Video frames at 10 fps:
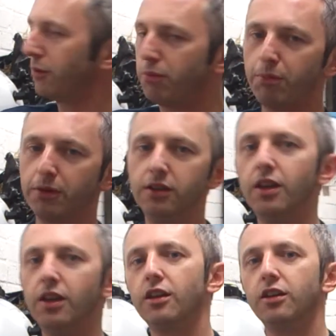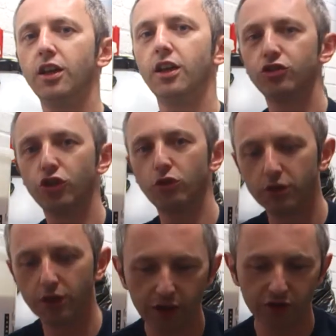going to pop it in there, and I'll show you
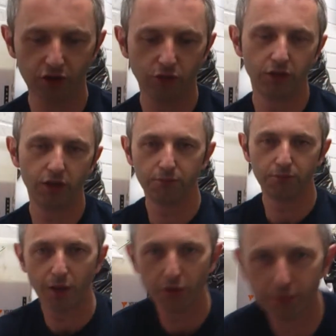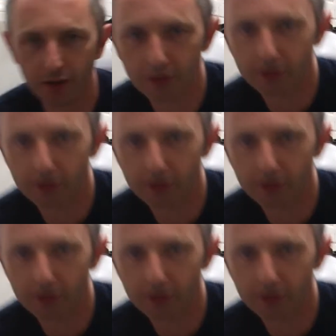guys, so bear with me.